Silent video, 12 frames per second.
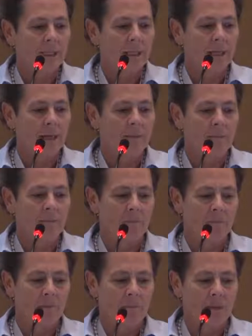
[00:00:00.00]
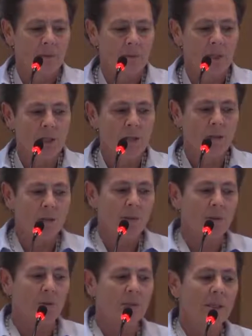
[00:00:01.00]
The original
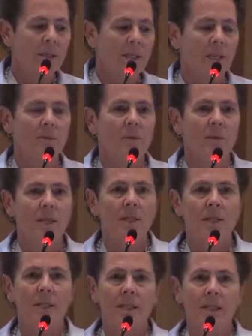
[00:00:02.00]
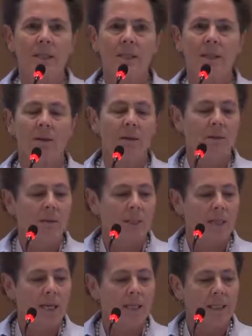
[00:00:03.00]
surface exploration in this area was
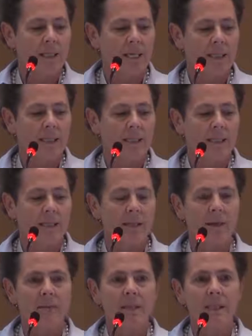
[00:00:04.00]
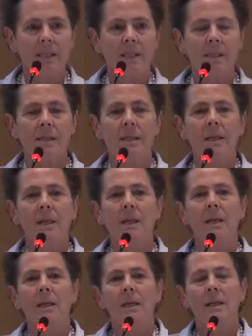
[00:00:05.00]
done in the 1970s.
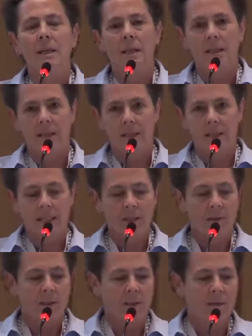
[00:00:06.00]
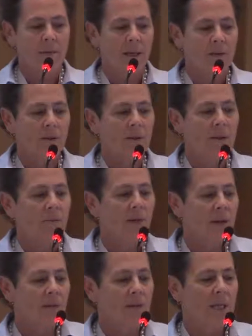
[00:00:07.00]
Then they drilled about
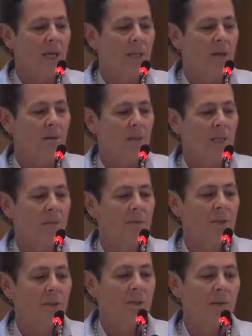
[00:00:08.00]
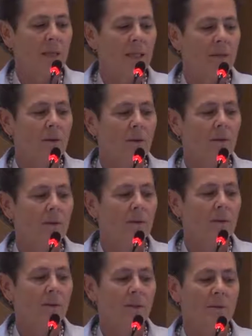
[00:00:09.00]
35 shallow temperature gradient
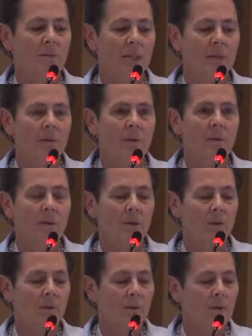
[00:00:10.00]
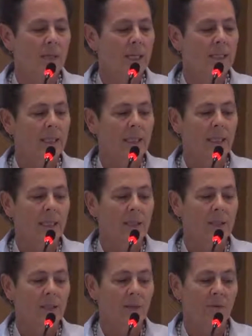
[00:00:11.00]
holes, some deeper holes, and did a little
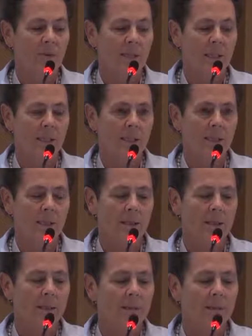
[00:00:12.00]
geophysics.